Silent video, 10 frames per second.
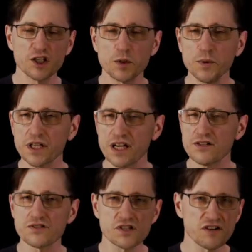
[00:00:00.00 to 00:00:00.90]

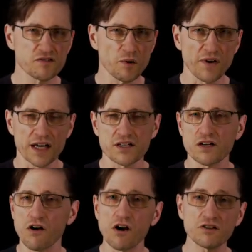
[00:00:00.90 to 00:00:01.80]
Communication service providers
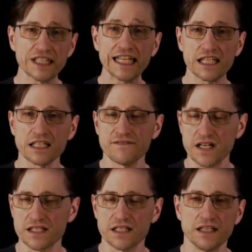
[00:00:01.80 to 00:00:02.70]
are already
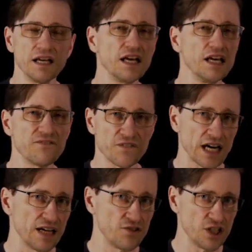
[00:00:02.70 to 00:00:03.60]
investing in
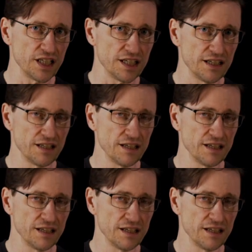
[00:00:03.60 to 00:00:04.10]
5G,